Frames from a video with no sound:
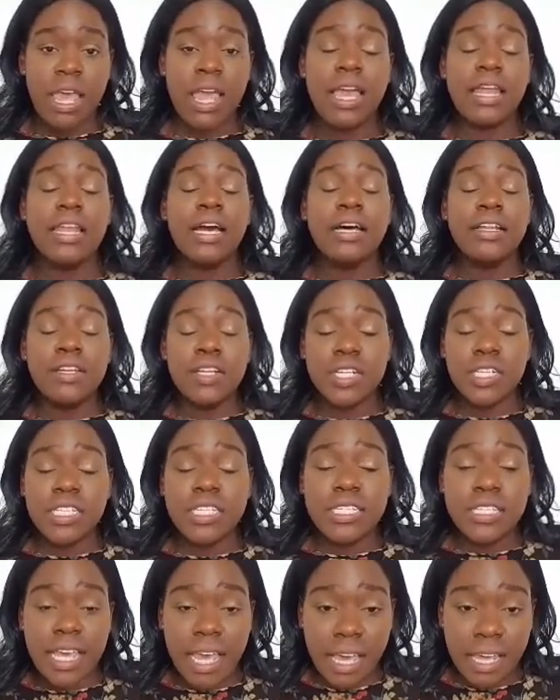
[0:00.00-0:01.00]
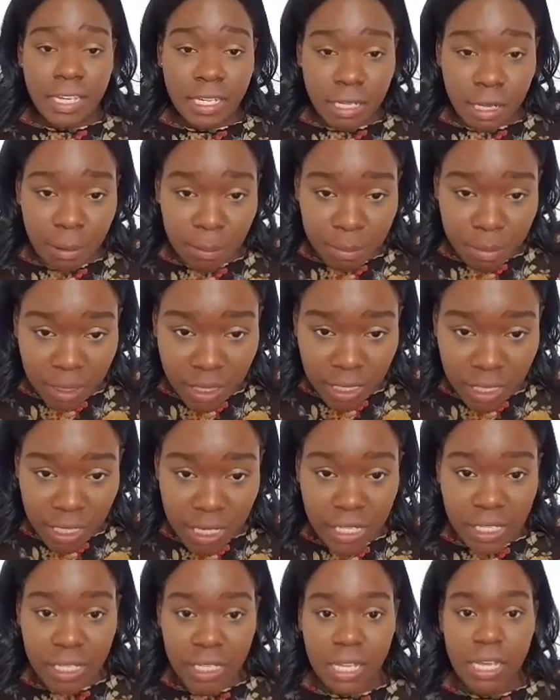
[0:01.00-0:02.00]
and understand
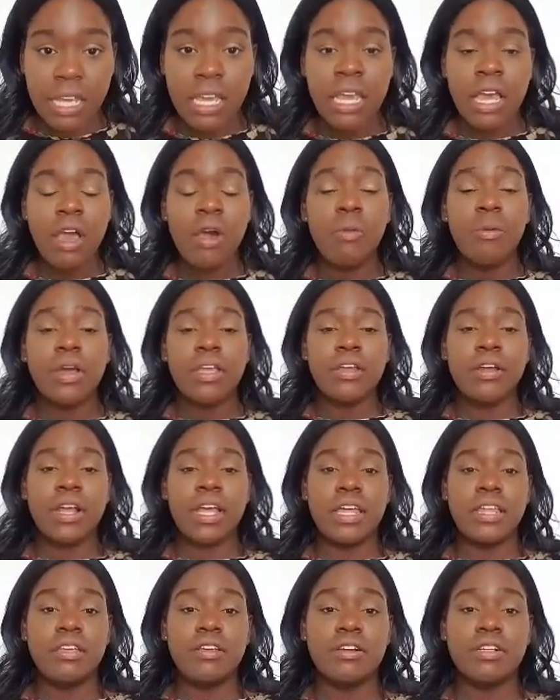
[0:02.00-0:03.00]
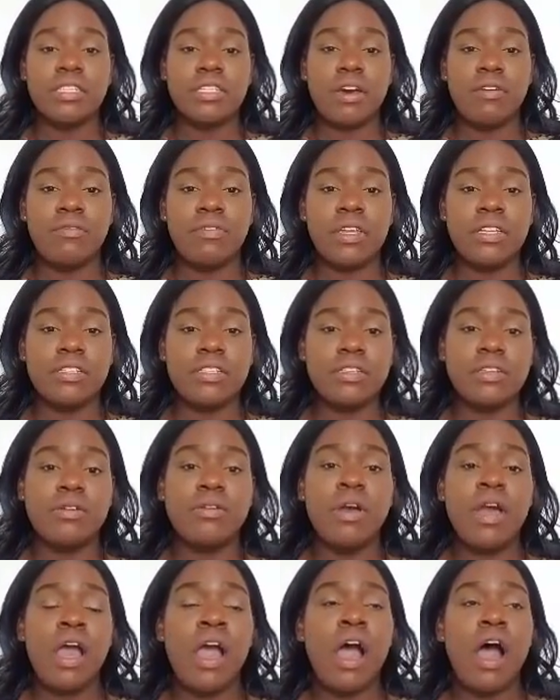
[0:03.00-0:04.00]
completely what you're getting yourself into,